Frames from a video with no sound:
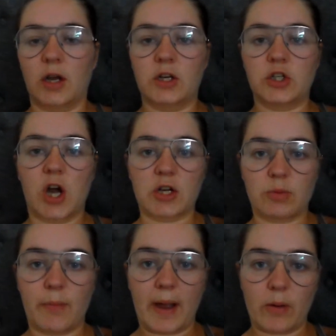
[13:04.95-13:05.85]
I'm gonna
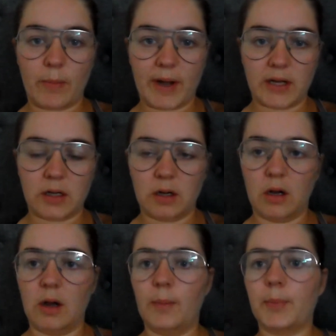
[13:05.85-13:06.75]
charge my power bank
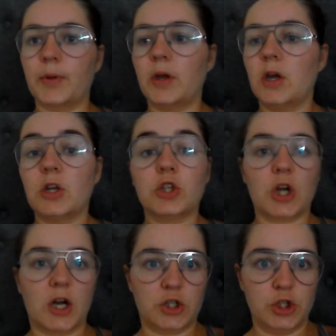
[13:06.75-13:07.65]
up,
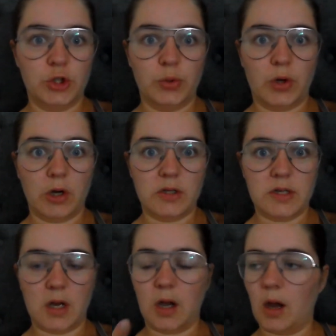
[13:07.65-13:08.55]
charge you
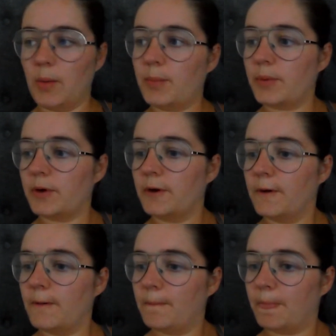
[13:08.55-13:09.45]
guys up,
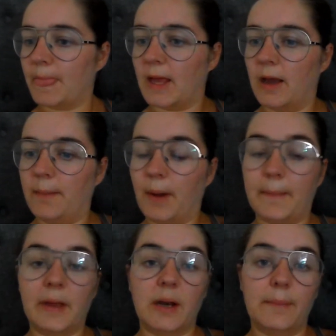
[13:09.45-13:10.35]

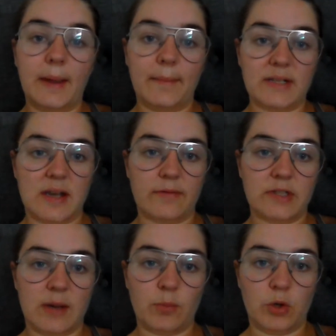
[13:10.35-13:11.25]
I'm gonna make
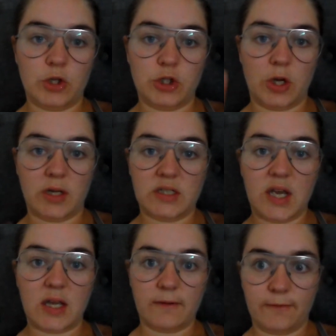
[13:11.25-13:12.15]
myself a sandwich and
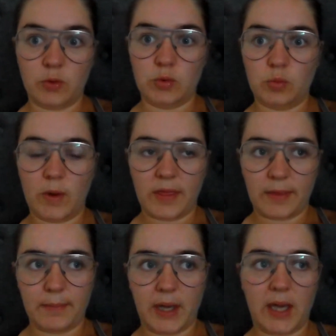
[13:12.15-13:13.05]
like take food
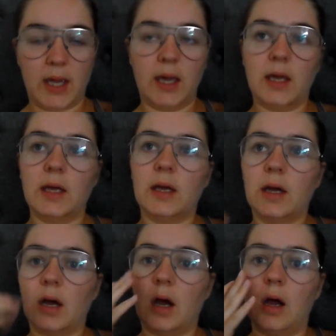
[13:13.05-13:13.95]
with me,
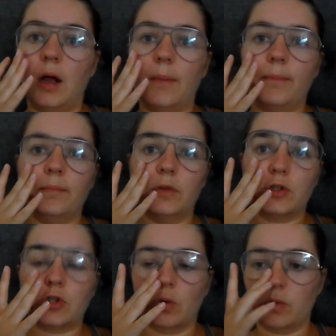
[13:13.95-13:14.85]

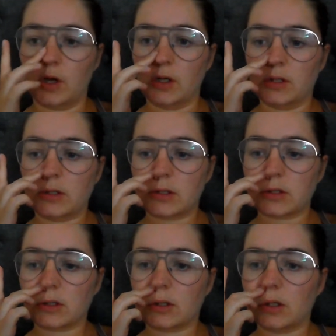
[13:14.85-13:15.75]
so that
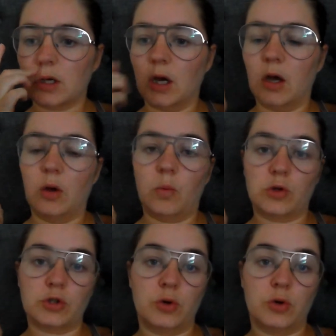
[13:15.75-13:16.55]
I